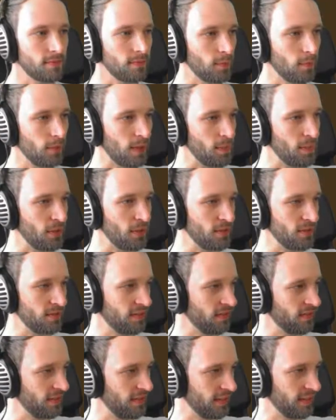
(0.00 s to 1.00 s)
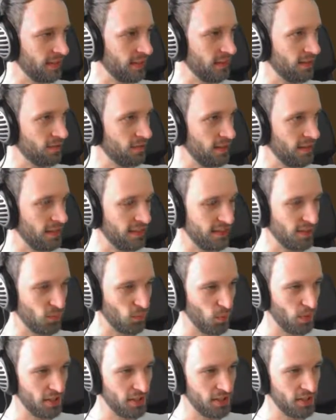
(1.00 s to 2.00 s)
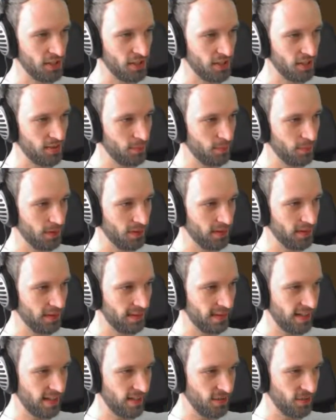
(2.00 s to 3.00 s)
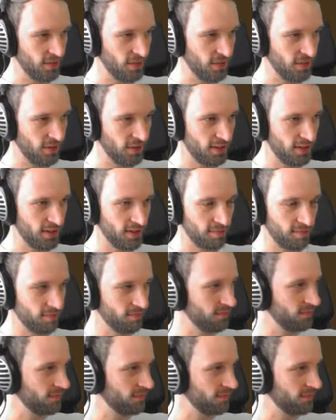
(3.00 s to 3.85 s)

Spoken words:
Let me know if anything's weird with the sound or